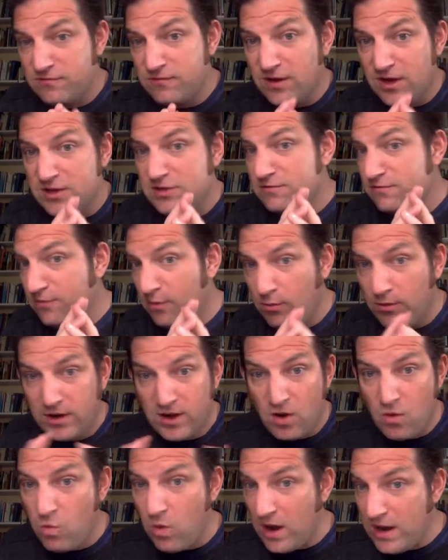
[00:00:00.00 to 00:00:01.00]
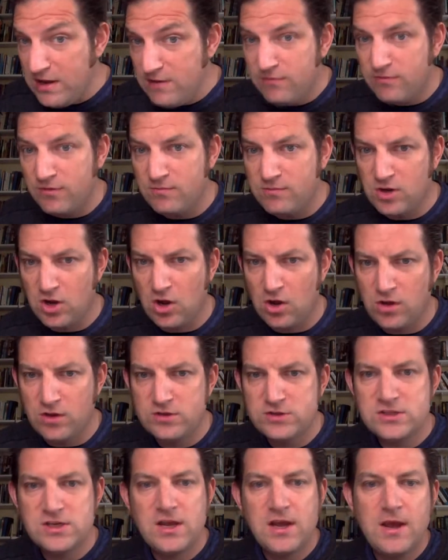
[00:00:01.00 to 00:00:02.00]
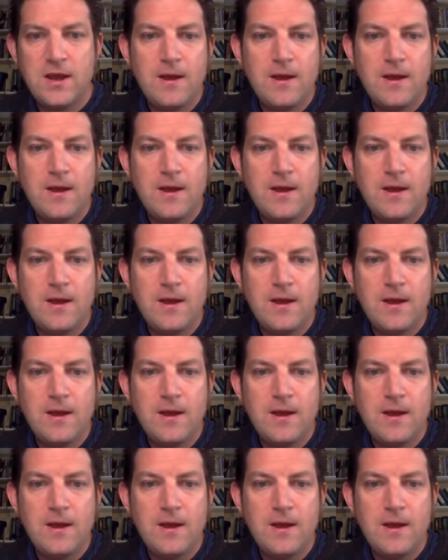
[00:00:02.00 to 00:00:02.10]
is falling away from God,